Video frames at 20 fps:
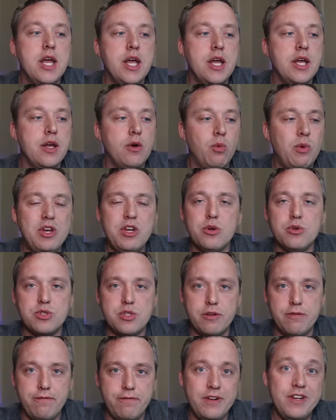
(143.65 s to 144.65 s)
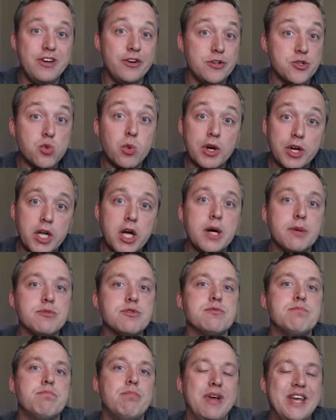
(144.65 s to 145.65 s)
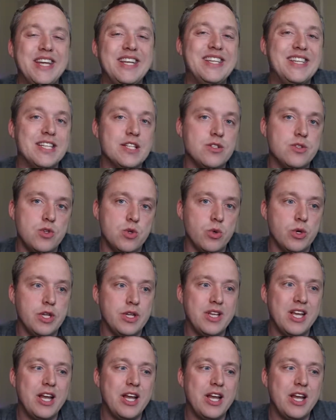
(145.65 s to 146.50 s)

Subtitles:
Windows Defender is what comes baked into it.